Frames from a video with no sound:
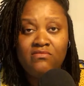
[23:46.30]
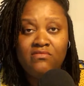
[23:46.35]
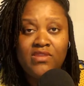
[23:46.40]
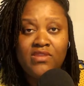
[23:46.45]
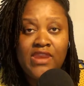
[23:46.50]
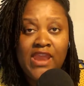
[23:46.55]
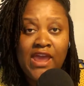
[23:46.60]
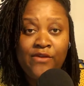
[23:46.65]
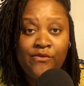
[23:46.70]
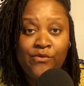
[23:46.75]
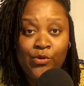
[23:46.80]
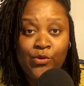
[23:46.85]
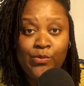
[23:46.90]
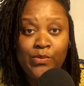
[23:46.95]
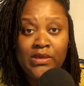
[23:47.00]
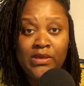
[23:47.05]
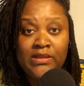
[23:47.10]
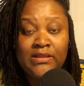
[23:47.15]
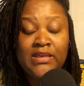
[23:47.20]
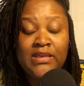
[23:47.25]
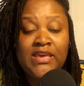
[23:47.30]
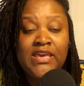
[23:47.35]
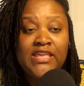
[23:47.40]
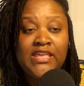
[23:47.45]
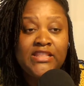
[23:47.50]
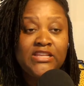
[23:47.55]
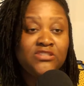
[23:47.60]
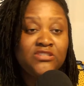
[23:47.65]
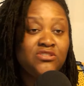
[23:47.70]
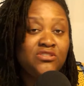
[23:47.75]
Nairobi.
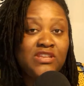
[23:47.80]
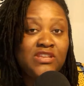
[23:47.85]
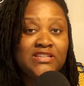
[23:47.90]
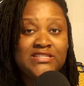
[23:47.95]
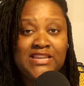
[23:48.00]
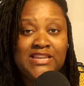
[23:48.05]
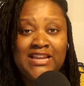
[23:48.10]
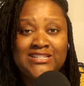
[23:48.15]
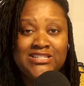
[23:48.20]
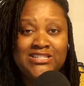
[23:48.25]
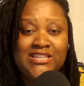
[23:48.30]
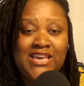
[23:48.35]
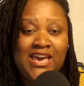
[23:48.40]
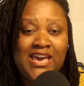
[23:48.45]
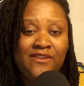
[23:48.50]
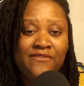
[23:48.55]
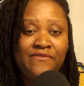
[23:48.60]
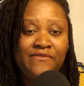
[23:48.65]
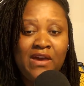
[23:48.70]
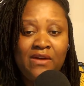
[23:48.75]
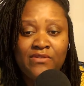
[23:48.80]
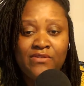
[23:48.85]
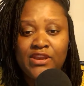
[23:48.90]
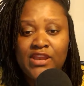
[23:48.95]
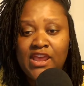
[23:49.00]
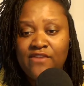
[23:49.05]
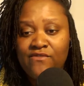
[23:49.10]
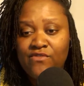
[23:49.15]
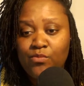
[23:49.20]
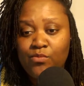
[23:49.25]
These are things that I just kind of found in
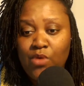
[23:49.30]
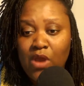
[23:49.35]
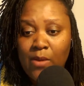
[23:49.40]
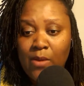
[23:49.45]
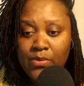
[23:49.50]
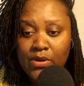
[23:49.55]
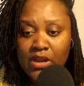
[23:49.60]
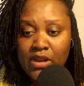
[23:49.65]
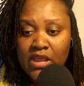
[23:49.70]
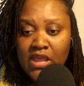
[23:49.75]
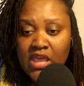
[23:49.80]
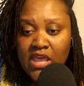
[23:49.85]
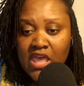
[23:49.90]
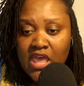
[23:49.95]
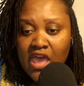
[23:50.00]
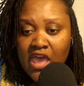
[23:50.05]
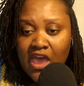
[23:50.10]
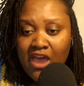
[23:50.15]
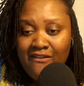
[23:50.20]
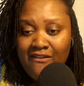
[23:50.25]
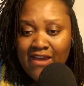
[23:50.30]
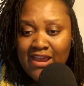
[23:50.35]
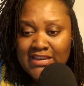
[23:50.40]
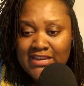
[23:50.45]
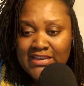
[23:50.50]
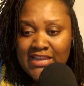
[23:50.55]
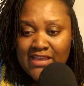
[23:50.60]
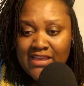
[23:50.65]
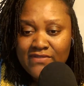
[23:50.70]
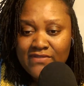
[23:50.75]
every property. All right,
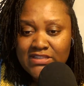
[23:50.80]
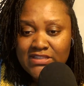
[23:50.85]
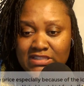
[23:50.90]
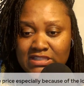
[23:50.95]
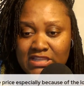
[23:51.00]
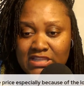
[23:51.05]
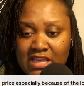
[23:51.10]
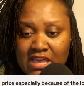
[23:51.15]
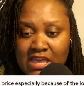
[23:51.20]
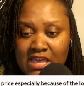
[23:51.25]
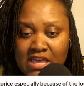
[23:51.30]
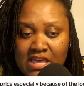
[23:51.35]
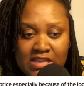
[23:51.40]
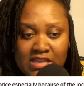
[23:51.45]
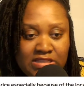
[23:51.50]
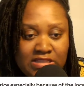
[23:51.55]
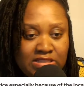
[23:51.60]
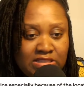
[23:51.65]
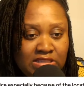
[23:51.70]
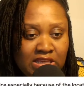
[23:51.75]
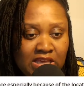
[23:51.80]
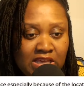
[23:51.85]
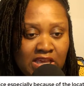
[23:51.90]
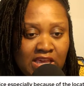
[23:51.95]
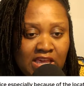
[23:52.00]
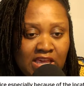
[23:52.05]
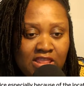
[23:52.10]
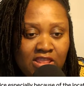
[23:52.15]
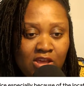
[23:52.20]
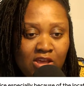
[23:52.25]
Davy says
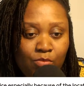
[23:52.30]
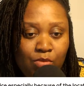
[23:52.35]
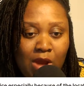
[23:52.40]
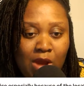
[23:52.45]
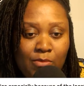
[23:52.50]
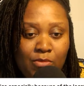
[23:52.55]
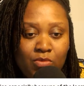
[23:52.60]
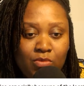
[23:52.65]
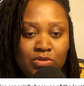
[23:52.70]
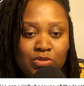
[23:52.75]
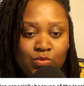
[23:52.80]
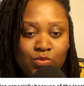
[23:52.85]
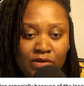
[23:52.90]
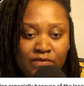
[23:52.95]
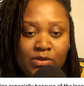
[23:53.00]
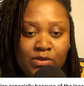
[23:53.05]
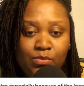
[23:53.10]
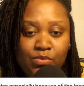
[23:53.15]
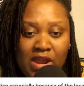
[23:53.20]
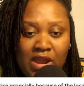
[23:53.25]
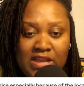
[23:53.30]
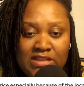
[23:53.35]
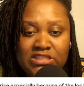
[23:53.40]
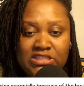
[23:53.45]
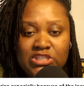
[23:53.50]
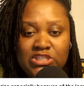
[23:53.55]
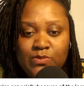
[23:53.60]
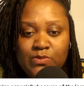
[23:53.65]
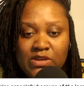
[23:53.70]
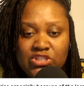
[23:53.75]
the apartment was worth the price,
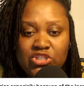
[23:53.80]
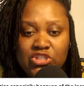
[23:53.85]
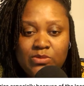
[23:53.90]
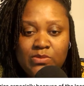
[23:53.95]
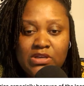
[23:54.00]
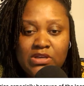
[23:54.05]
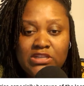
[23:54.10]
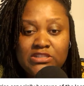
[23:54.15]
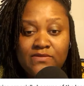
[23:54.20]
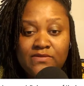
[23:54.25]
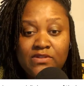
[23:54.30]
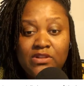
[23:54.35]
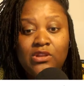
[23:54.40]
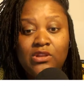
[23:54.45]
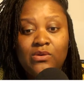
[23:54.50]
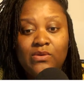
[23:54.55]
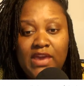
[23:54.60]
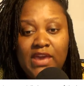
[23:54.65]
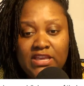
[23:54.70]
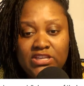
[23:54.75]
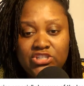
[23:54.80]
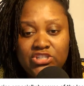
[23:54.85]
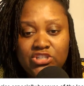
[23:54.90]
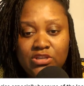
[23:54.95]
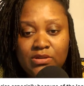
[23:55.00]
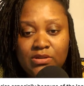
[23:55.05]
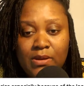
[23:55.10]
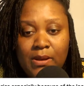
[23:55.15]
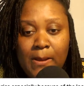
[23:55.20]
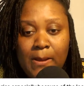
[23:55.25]
especially because of the
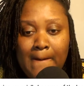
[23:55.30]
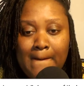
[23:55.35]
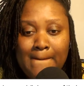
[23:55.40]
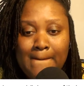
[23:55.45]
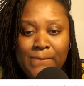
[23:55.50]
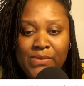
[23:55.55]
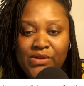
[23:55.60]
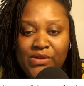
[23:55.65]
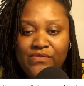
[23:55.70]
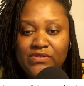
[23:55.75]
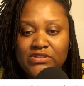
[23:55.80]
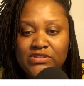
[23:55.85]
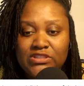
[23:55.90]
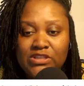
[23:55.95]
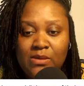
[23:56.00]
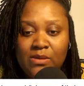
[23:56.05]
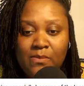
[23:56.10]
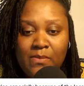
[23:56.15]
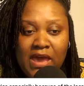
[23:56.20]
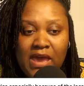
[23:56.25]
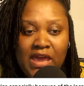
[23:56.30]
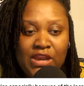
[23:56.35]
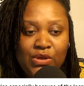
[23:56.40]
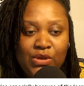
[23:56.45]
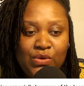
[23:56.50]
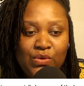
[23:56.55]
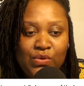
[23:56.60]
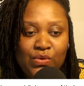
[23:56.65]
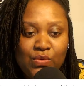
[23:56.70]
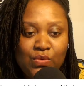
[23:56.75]
location. But for somebody
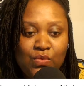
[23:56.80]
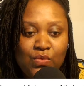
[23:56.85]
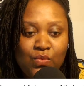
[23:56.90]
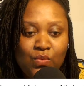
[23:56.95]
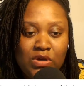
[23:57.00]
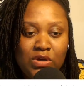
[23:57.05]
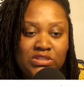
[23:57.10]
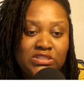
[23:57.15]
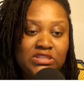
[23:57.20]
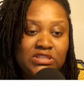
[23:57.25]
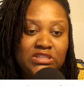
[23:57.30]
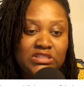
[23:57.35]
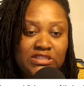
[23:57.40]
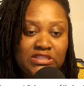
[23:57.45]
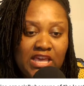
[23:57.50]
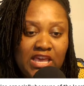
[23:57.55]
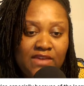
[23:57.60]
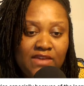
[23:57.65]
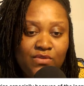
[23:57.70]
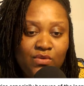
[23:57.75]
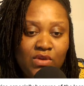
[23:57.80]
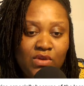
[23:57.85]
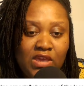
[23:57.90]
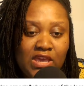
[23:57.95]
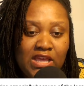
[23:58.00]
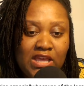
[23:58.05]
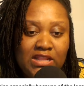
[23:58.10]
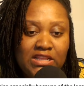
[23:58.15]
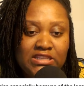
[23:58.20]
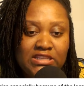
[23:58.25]
who wants to save, you can
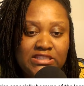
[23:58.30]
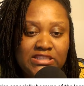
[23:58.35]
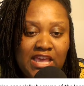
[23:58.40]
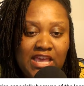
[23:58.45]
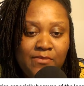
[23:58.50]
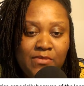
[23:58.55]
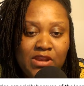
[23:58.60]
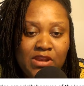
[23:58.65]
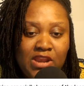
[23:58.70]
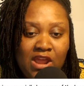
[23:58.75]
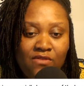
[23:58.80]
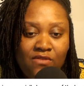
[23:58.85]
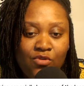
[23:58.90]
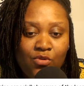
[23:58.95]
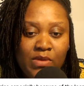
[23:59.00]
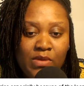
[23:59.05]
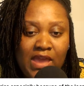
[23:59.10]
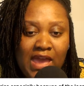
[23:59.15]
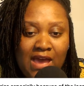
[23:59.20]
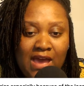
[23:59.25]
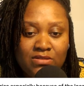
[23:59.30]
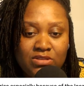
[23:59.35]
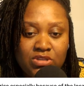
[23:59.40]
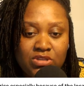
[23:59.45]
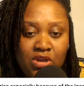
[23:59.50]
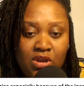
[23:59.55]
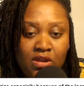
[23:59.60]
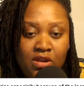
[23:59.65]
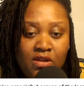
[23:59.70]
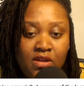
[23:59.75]
get the same in Nairobi
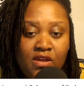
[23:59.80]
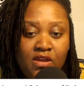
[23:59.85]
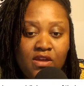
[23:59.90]
outskirt